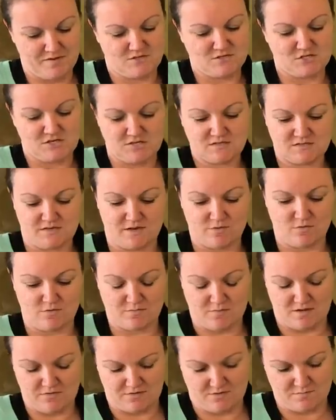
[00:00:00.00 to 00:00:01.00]
pinching tight with
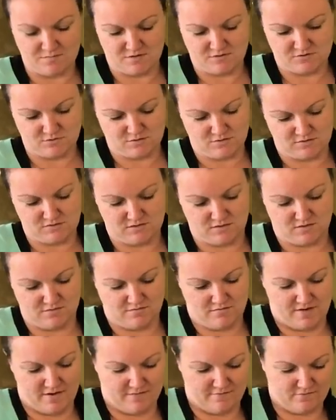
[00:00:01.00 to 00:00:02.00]
my thumb here so it doesn't
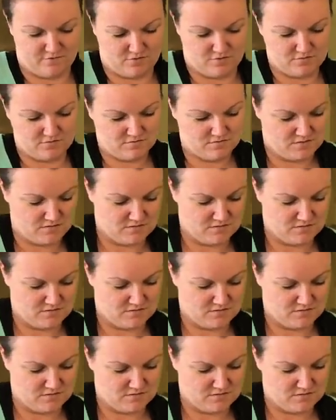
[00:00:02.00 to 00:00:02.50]
unravel.